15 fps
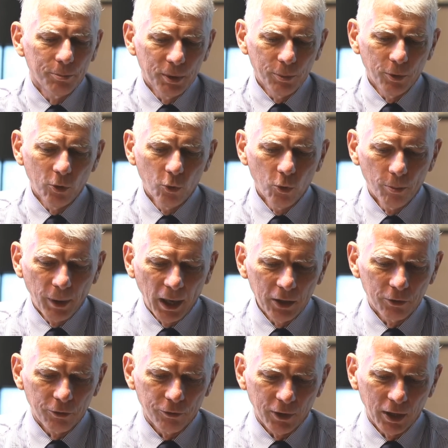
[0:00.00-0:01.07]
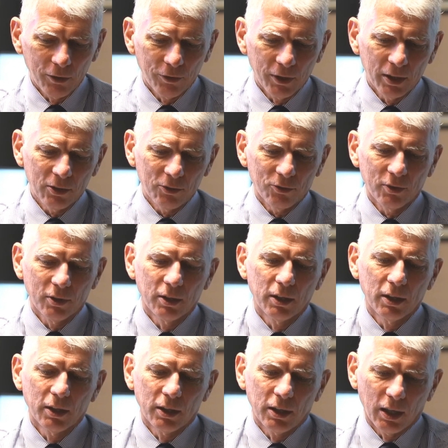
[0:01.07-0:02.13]
People who buy a
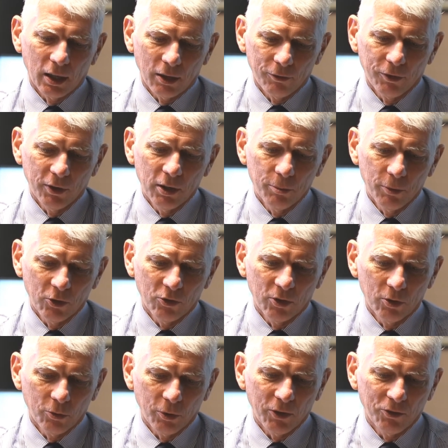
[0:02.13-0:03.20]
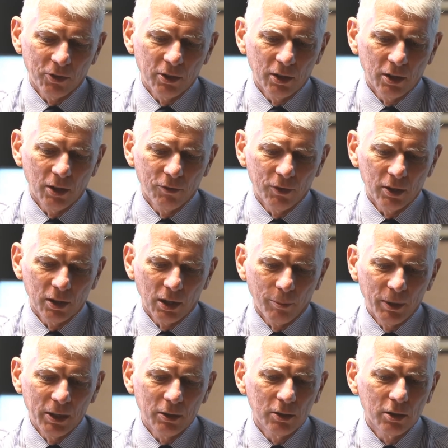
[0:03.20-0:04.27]
5X are very much interested in having the
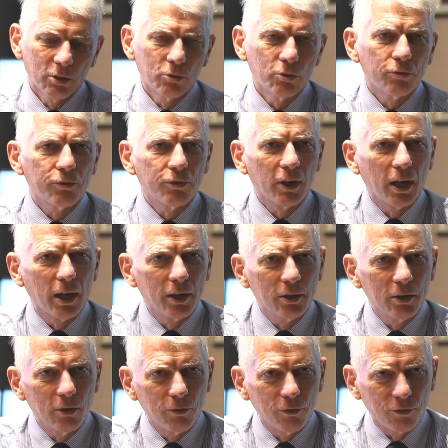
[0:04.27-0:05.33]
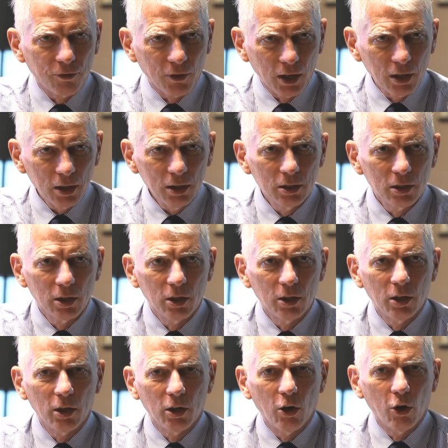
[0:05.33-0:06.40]
ability to fly far
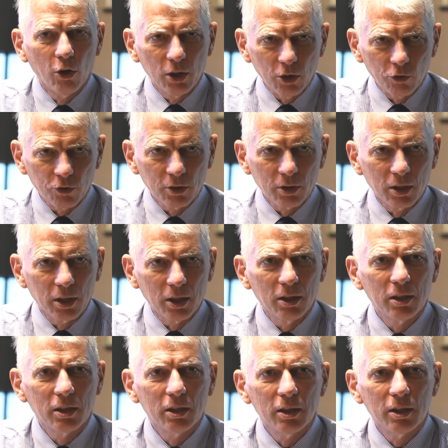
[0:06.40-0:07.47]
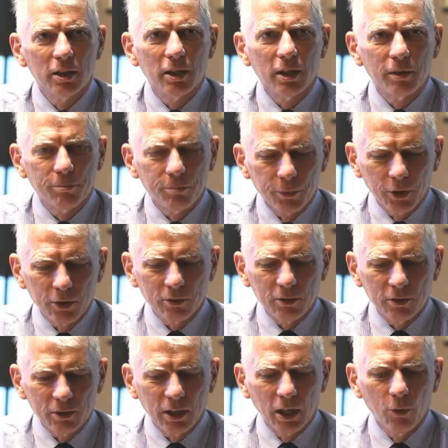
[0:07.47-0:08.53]
occasionally.
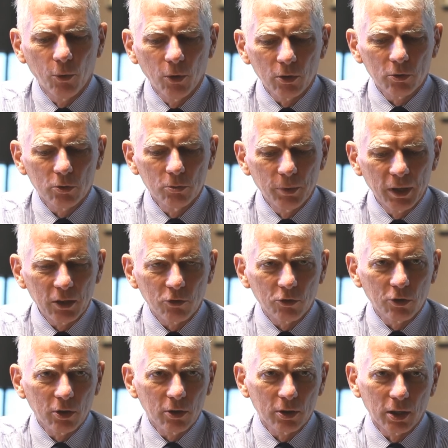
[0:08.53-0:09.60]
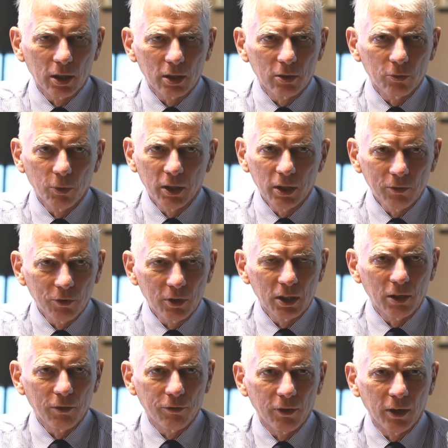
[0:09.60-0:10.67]
But they want to make sure that whenever
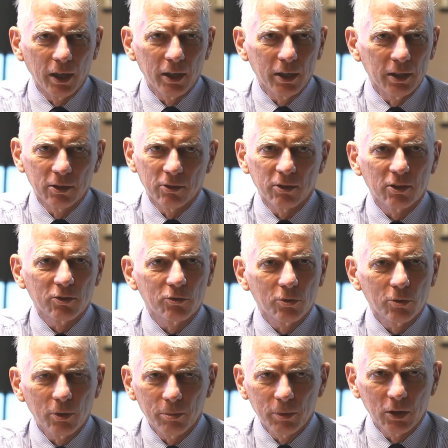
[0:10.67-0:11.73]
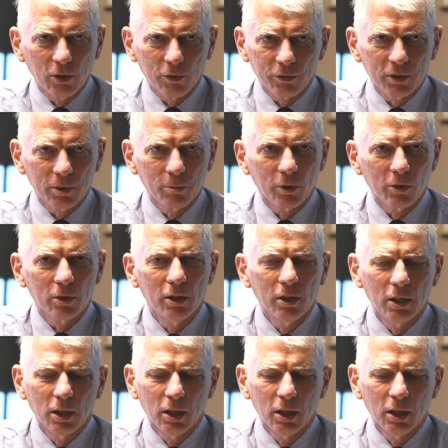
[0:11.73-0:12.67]
they fly, it's extremely comfortable.